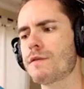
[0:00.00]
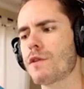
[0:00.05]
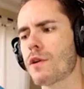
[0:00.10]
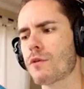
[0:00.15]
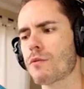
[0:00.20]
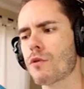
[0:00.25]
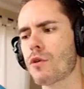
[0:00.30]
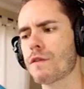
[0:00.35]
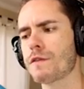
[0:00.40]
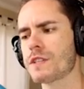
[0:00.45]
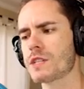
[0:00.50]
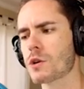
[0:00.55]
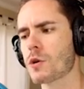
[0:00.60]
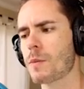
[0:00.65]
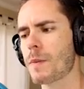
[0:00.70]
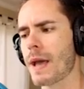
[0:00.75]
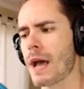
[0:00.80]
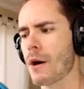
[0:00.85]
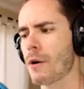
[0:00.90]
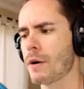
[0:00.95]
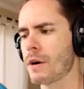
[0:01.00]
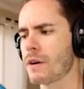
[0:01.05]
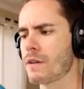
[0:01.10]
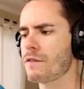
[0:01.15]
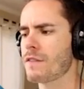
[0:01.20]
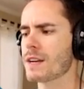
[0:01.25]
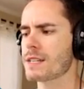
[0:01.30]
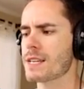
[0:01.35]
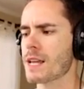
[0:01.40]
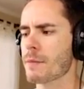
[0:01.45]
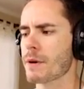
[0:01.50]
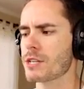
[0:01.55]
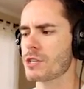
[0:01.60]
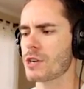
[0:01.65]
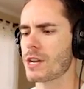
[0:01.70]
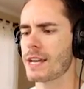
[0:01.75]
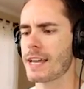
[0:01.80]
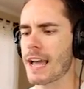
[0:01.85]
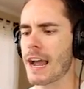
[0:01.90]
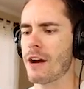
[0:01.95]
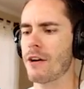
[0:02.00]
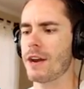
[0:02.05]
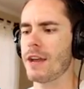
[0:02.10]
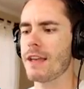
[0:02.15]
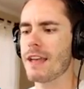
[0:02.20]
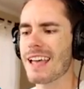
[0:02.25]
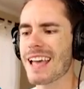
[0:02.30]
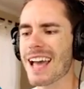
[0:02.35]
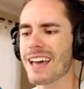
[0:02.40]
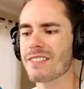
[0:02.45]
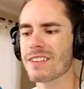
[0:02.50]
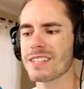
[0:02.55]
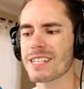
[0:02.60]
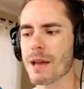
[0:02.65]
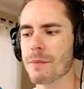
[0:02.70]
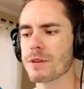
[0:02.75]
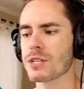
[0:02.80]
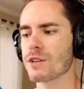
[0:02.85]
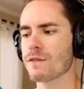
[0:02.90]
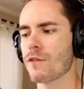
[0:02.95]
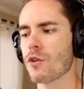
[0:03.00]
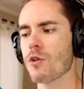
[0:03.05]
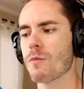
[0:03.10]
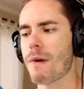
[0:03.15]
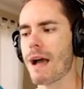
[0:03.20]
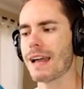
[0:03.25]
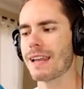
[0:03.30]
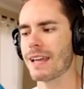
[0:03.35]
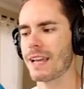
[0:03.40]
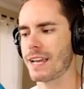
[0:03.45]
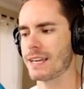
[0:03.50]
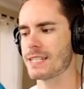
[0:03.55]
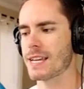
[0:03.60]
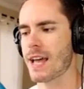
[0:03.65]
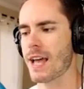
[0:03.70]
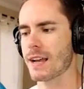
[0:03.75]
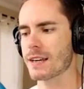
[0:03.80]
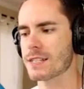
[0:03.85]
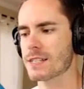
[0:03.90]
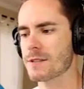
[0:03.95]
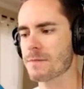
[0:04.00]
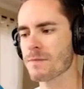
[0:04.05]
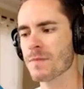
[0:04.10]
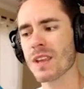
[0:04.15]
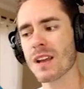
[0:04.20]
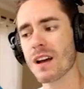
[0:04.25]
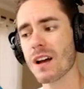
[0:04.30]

of your raw physical power, it affects how much you can carry, and the damage of all melee attacks.